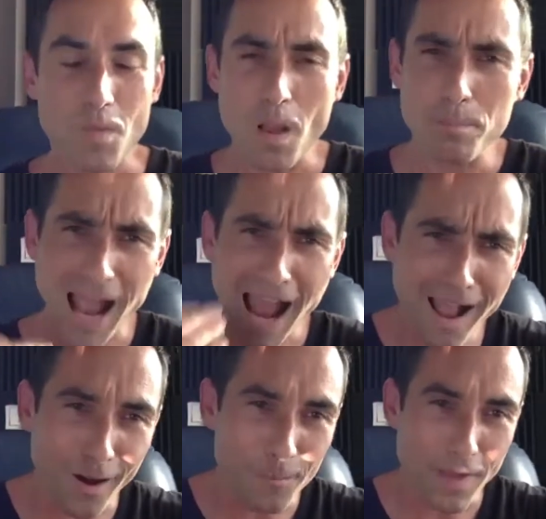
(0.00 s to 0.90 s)
But
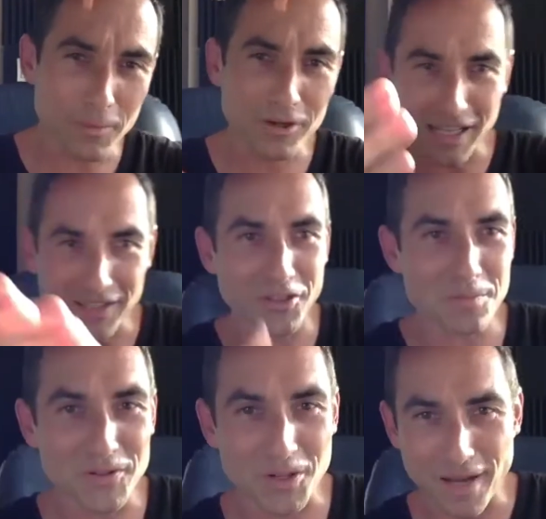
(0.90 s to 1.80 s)
how? I'm going to get to the
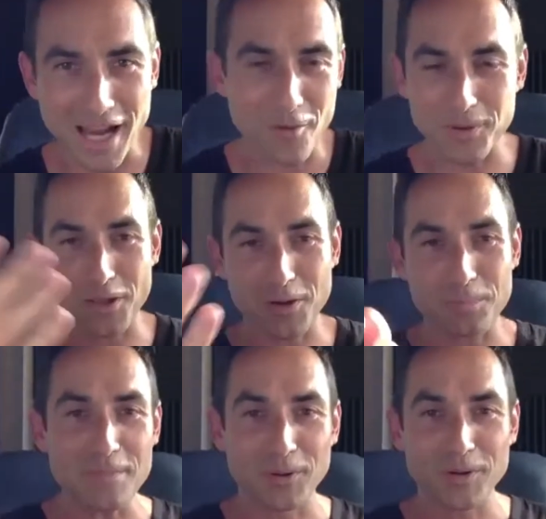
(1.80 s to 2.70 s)
music by helping other
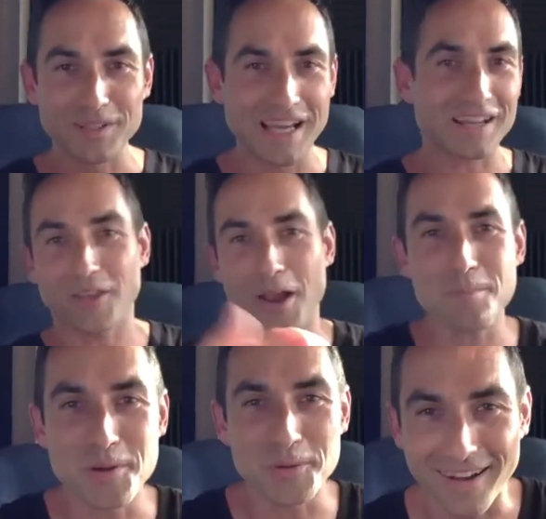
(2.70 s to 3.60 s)
people get to their
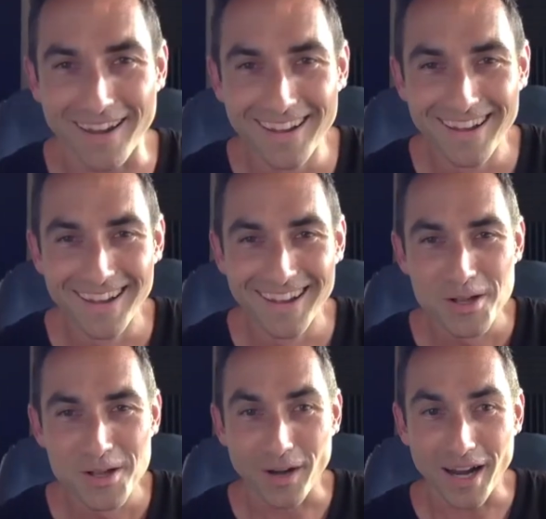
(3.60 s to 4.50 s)
music,
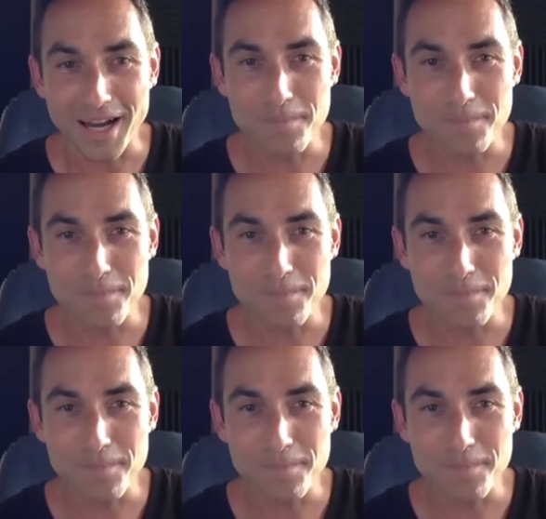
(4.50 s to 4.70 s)
right?